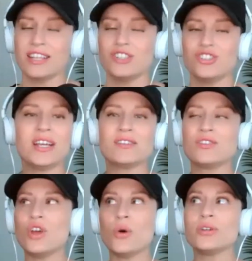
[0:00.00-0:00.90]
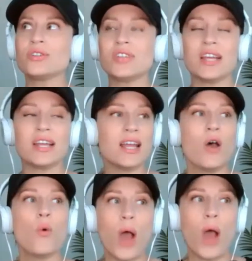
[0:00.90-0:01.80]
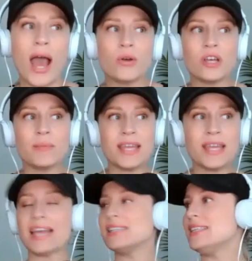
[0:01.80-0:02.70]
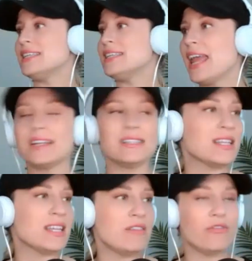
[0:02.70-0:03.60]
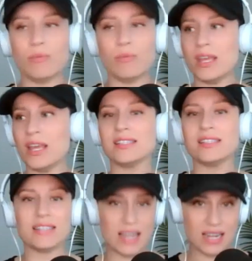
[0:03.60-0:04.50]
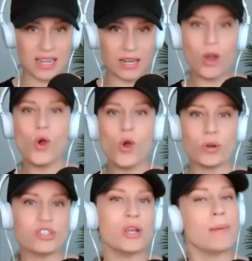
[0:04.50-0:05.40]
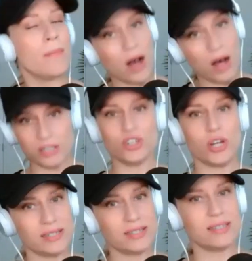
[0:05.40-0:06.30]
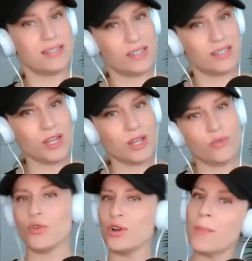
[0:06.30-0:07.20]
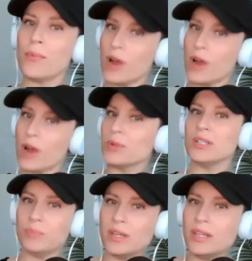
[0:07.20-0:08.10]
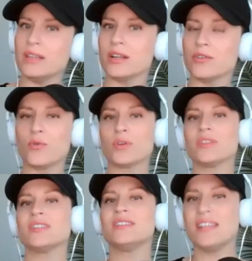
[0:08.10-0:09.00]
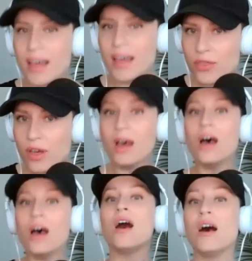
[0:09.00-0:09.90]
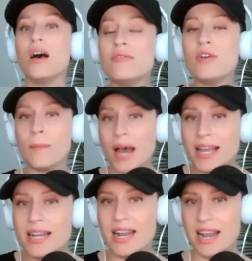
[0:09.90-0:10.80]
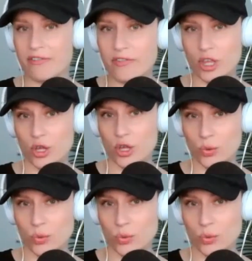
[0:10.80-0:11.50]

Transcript: She has no understanding. How come Candy can't give me a scene where she apologizes to me for not properly being there for the death of my nephew?